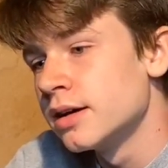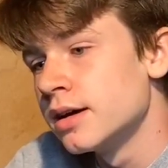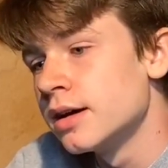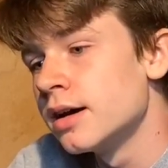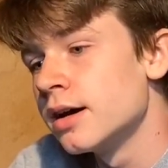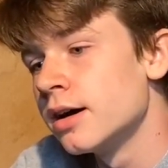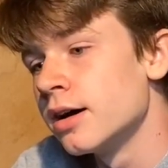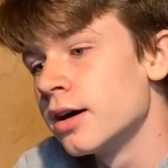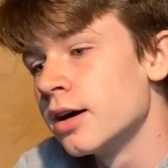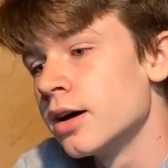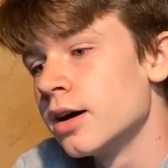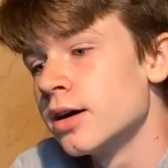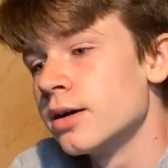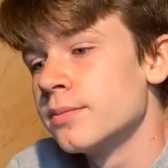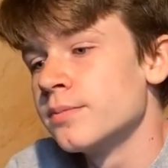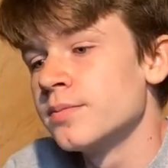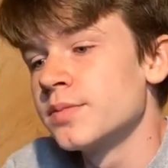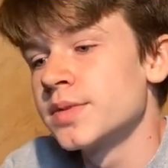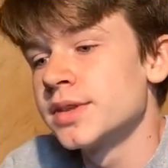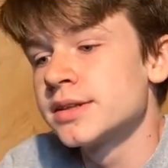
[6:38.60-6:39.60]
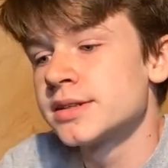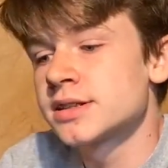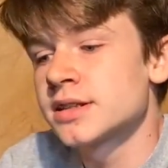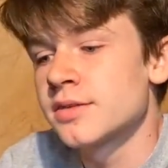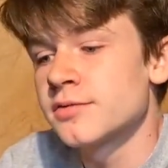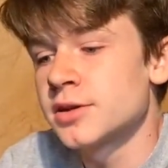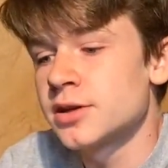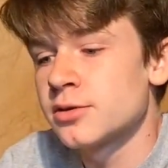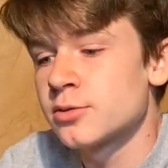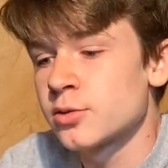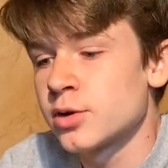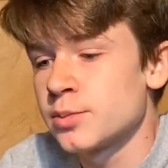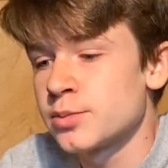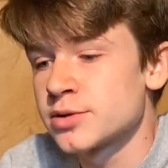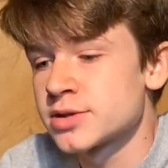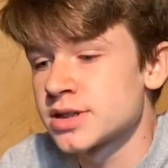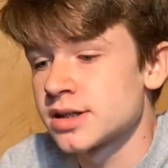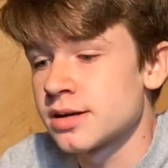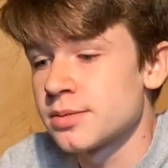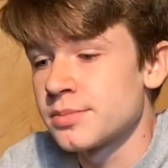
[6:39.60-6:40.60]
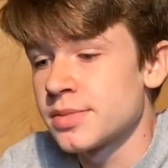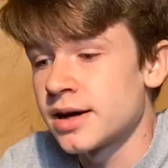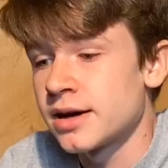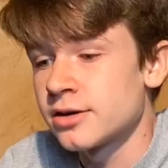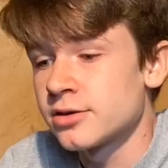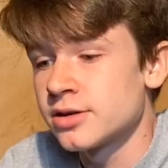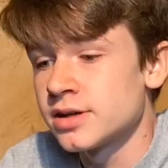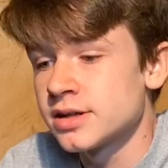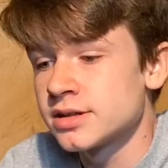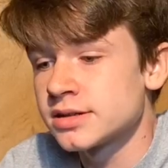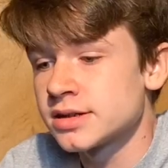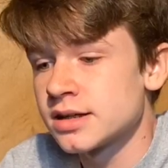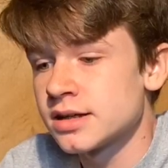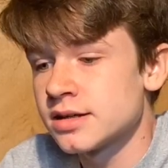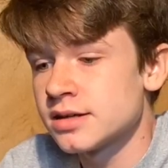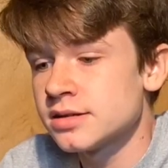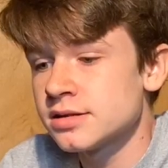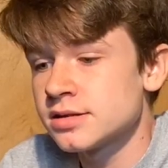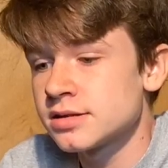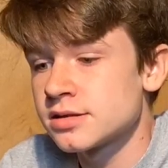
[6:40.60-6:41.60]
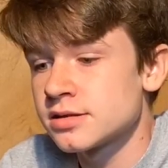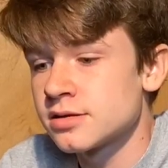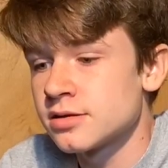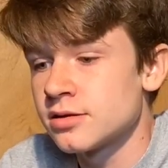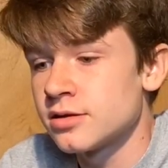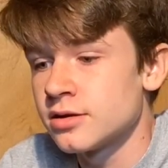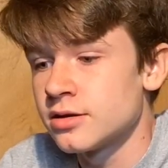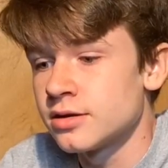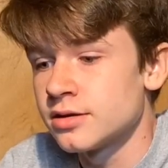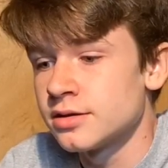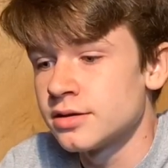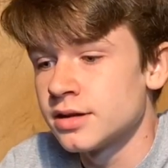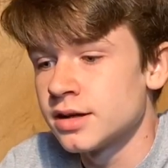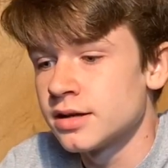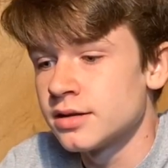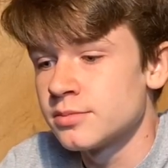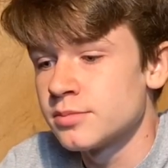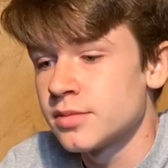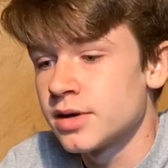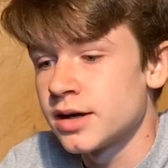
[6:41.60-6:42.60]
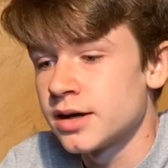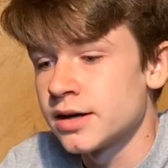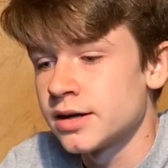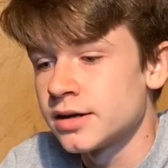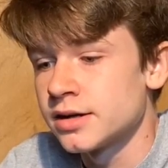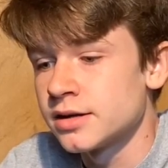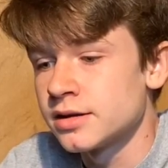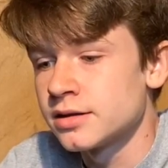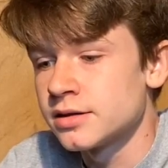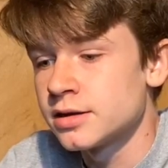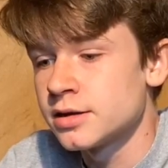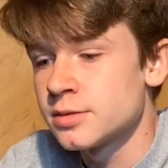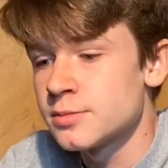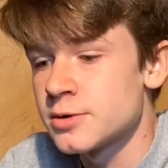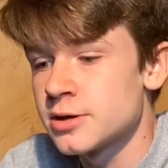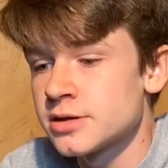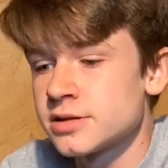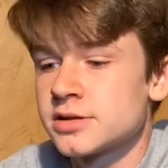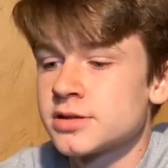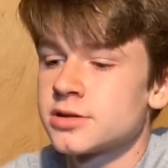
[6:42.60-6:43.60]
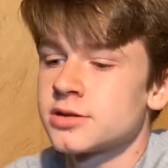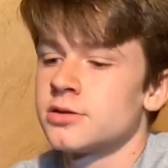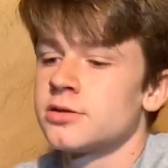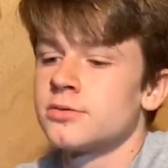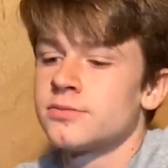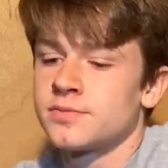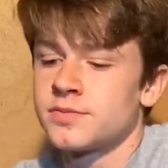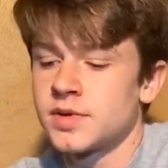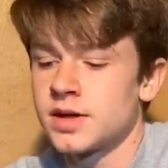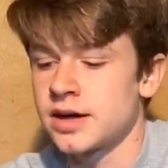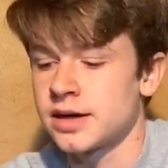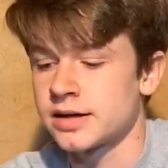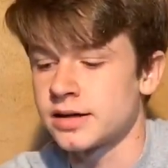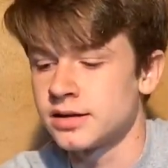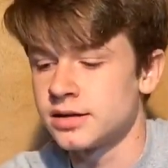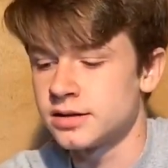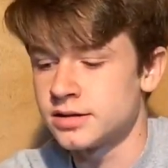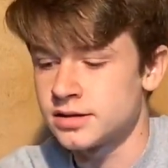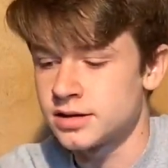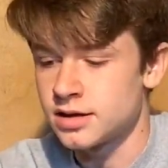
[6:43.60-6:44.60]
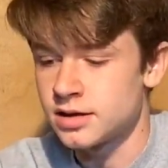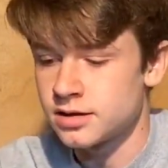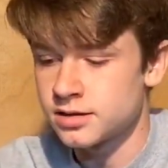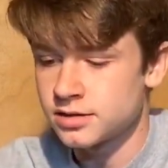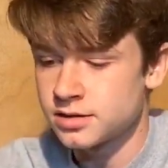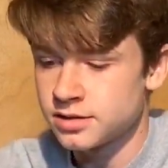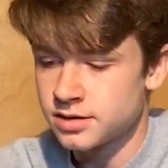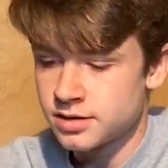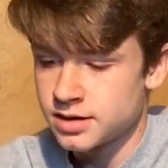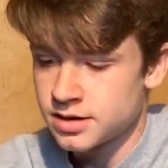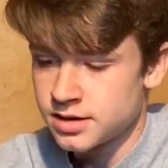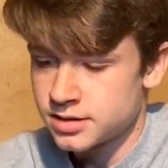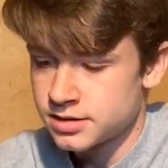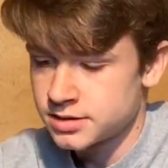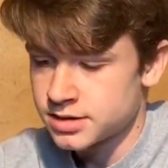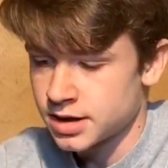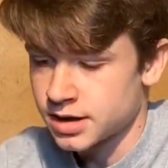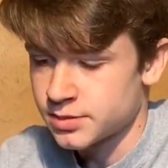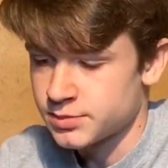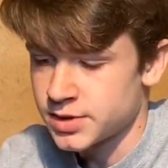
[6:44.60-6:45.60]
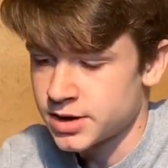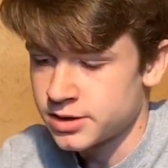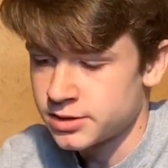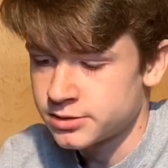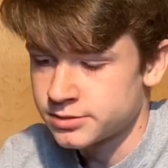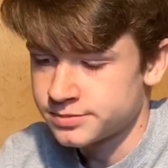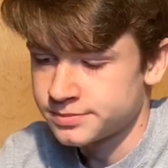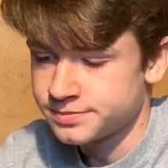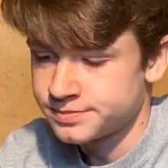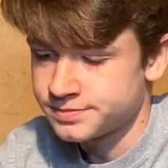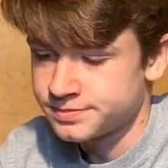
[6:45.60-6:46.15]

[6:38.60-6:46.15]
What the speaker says: 73% battery it says on my earbuds, so I can hit done, take them out.